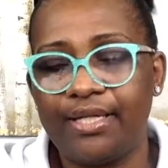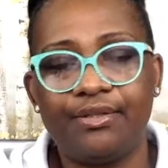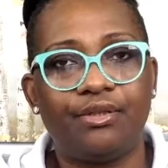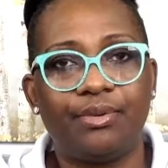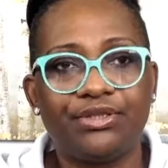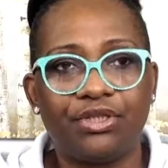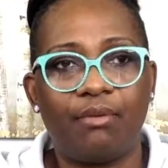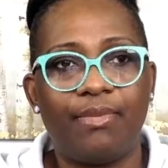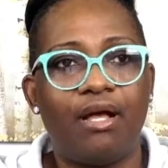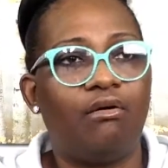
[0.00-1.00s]
He don't know what he's
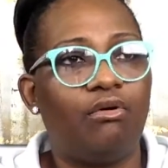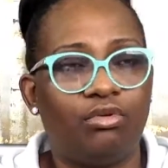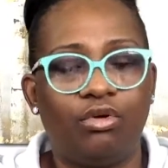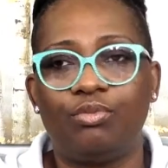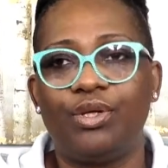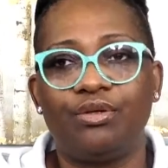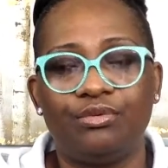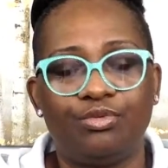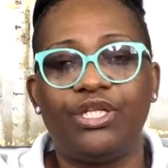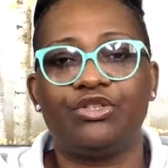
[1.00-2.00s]
talking about. Oh Lord,
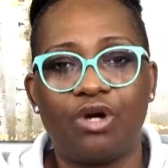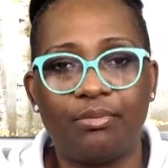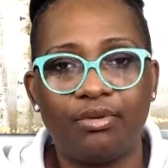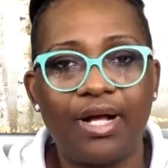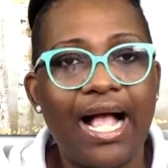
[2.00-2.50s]
we in trouble.